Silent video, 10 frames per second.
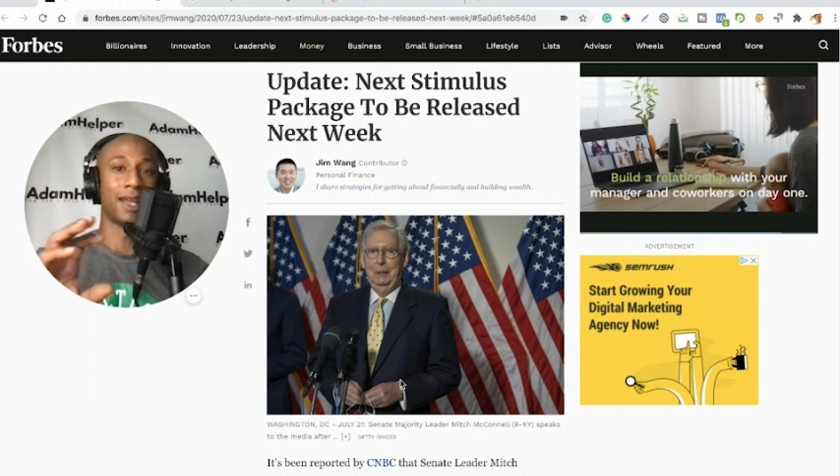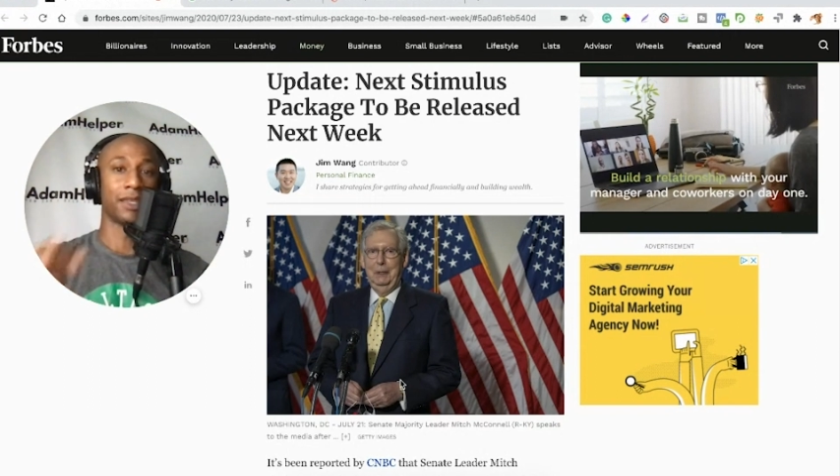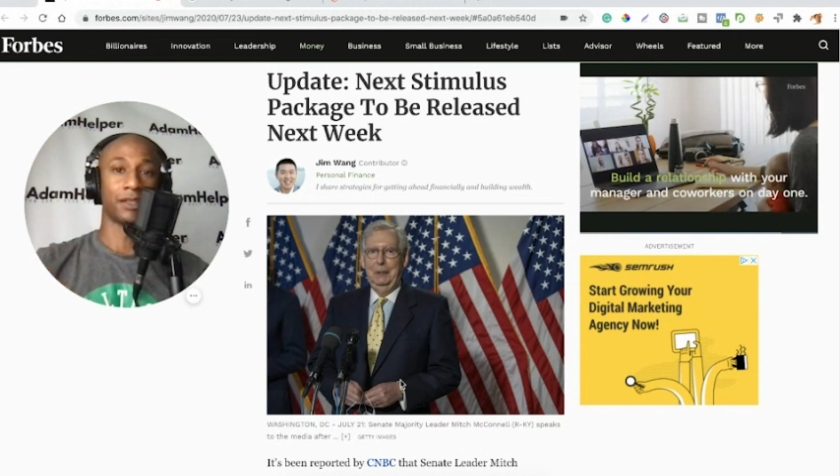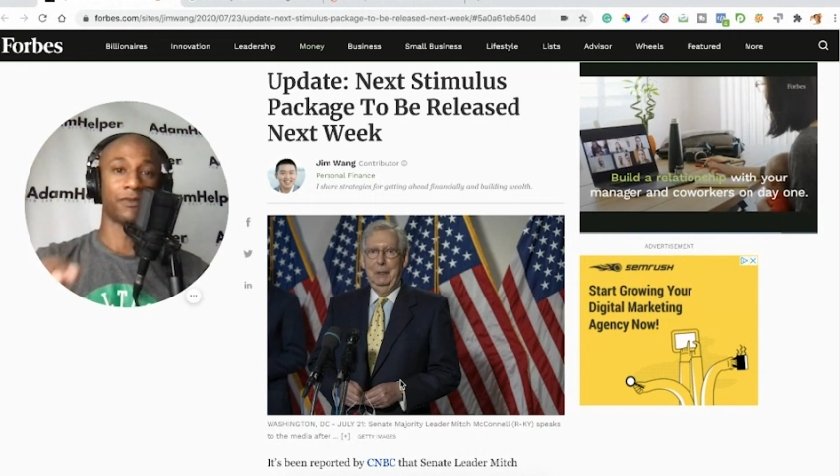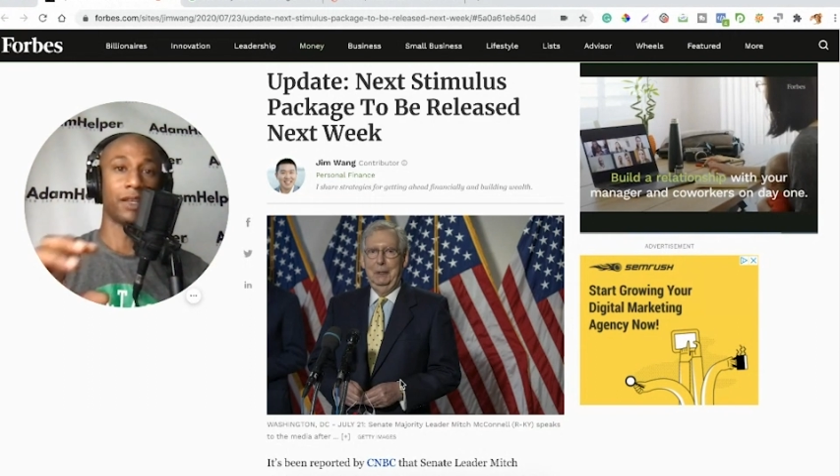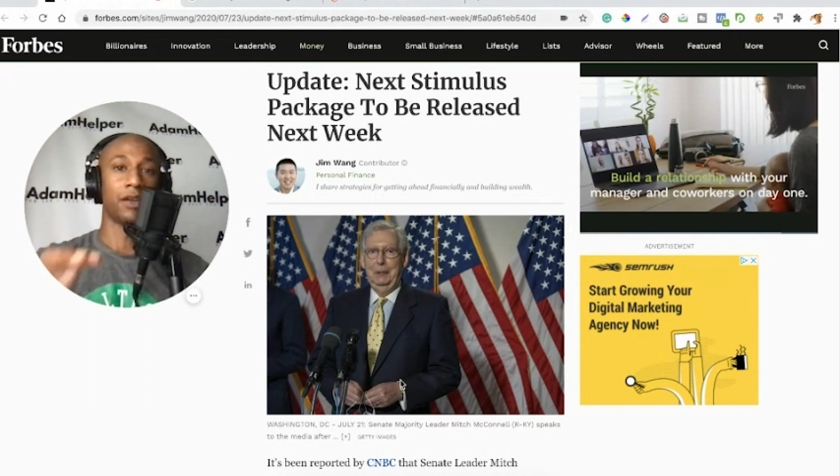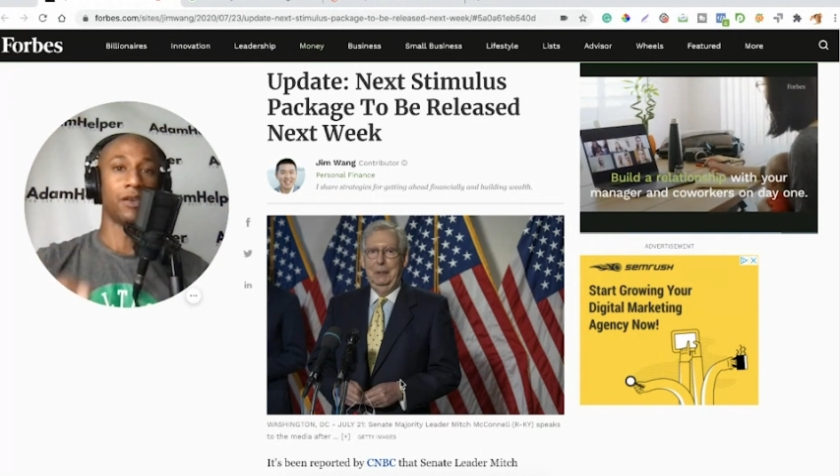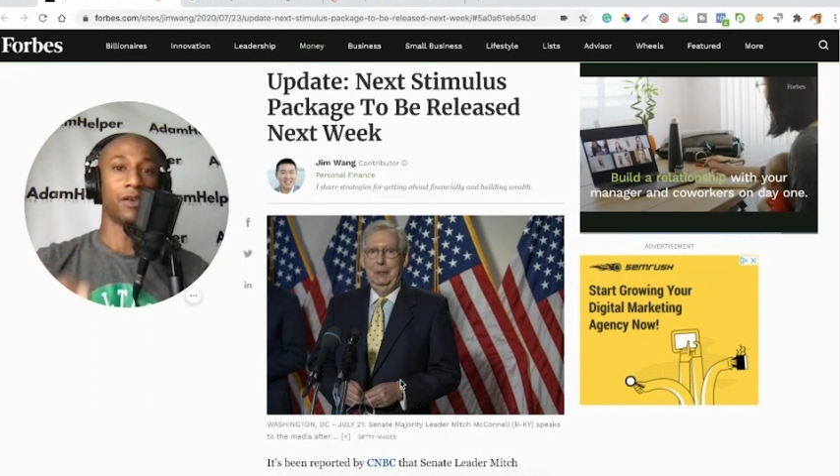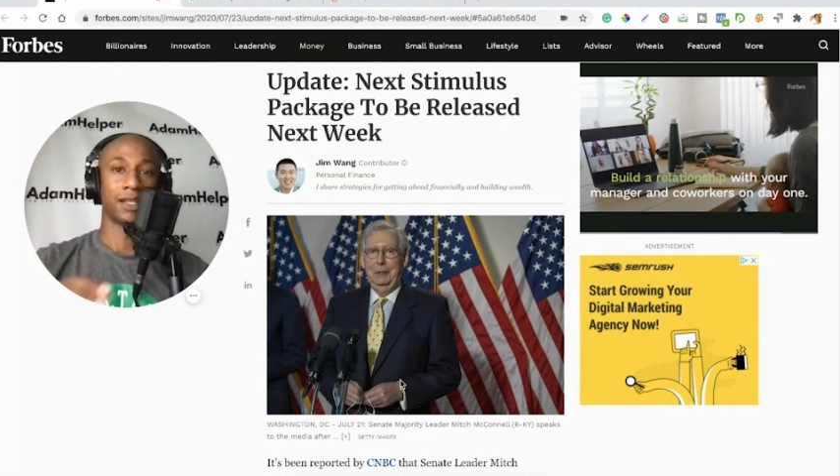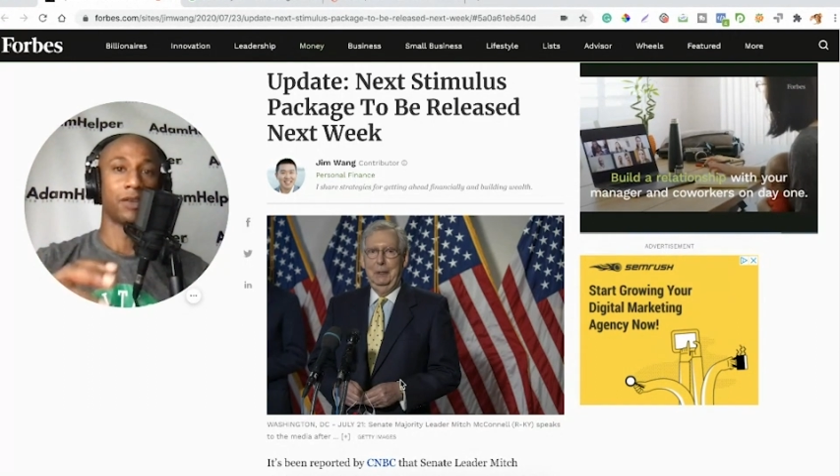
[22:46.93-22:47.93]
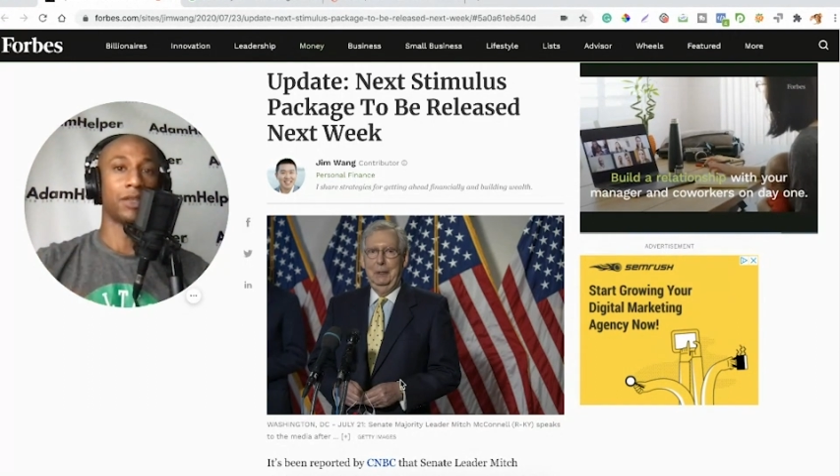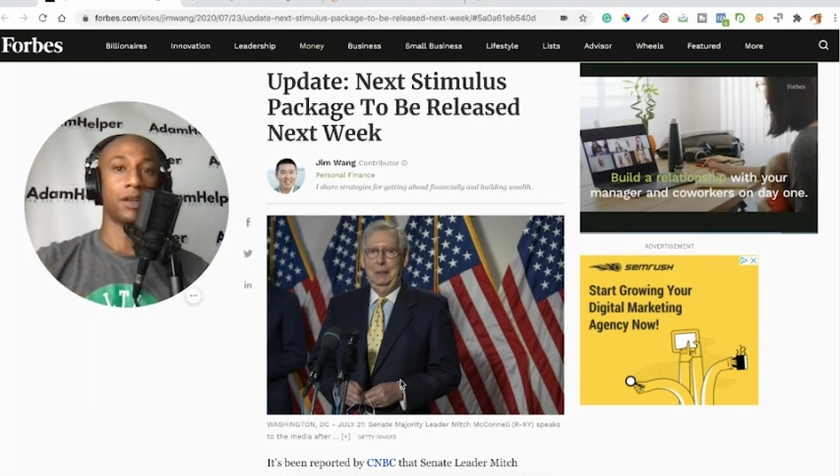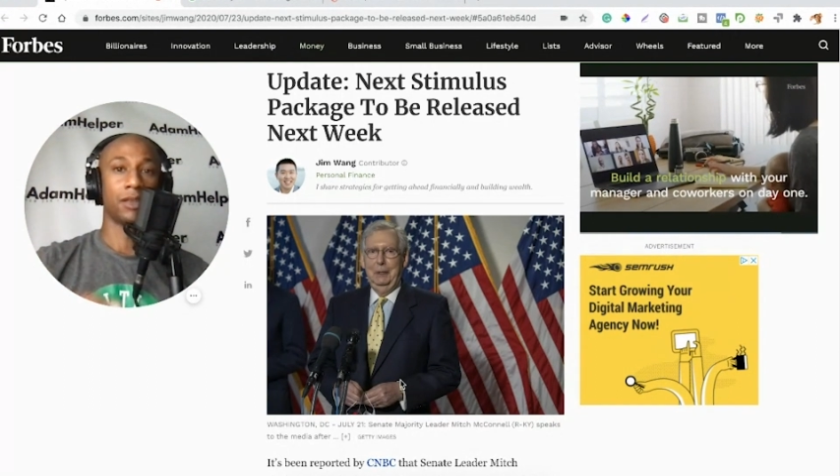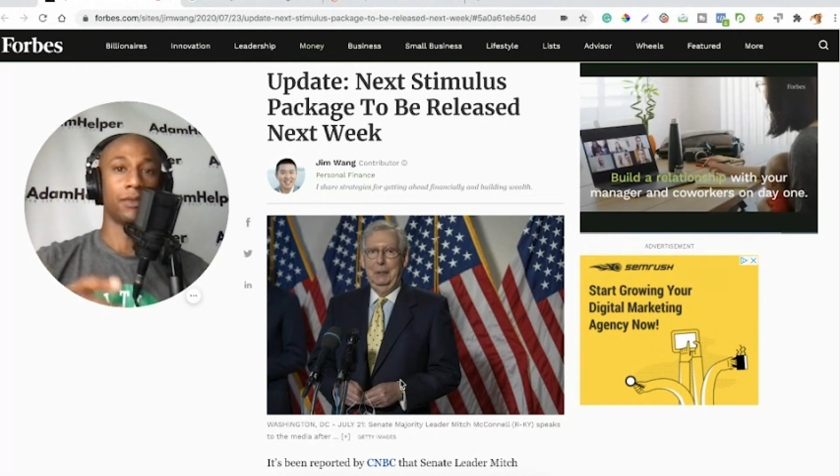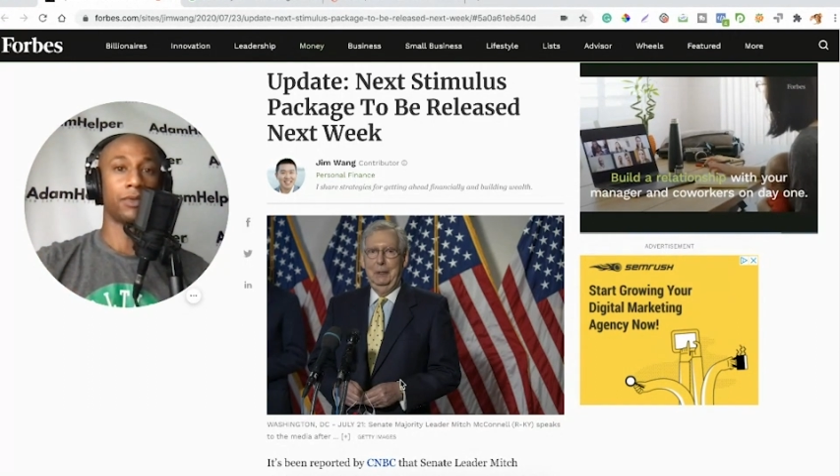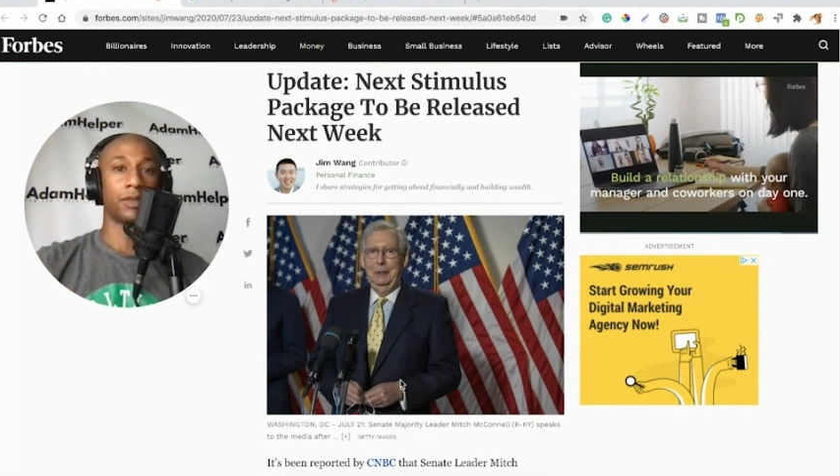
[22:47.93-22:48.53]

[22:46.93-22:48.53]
that this video gets out there to,